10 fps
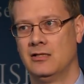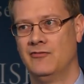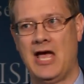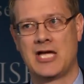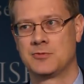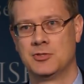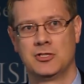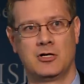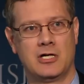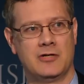the vast
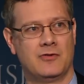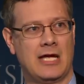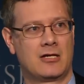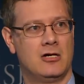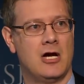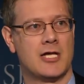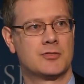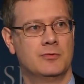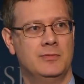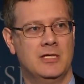majority of that
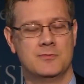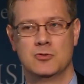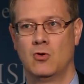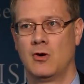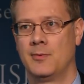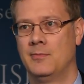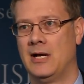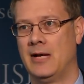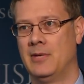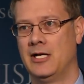cost would be absorbed
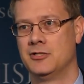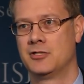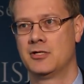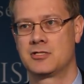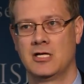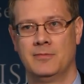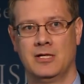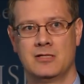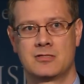by my insurance company.